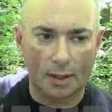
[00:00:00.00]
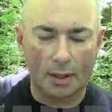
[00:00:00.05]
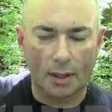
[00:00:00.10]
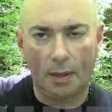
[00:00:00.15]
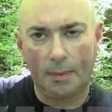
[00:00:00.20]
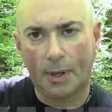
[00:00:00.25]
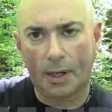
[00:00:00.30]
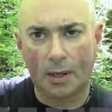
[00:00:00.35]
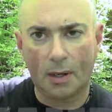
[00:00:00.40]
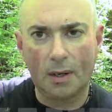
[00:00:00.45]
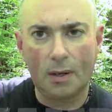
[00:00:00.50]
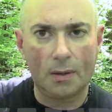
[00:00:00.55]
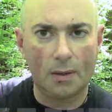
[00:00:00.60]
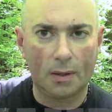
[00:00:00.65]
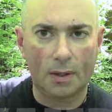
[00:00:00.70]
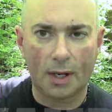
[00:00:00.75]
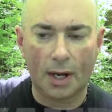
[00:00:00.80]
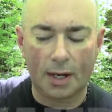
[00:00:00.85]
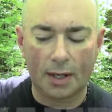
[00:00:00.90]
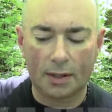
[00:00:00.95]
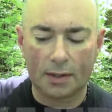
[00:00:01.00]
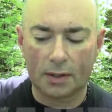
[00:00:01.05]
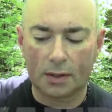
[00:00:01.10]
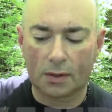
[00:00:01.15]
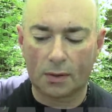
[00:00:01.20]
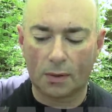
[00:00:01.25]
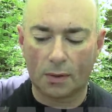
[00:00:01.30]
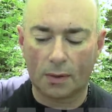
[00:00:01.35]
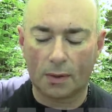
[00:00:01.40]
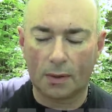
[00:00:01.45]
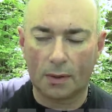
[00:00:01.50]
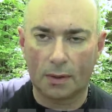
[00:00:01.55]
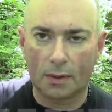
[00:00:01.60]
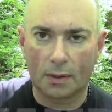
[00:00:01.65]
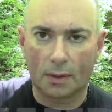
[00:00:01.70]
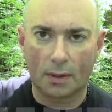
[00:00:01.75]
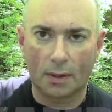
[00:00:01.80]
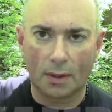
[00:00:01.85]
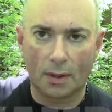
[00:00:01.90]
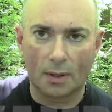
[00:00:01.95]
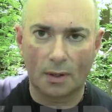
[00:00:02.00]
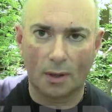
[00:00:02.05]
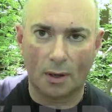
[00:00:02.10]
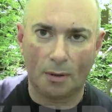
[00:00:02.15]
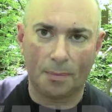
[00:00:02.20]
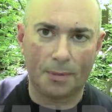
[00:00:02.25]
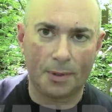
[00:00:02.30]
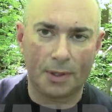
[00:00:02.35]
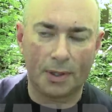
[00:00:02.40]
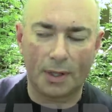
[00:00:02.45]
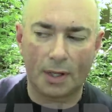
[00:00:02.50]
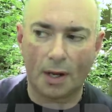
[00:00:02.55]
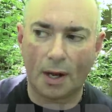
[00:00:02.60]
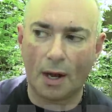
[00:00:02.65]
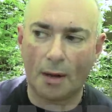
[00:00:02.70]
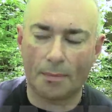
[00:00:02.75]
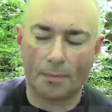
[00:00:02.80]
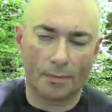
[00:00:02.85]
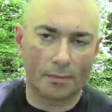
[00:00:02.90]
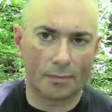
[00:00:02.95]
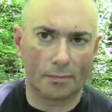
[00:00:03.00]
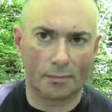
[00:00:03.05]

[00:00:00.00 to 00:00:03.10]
And I'm like, oh, okay, this is cool. Opened it up.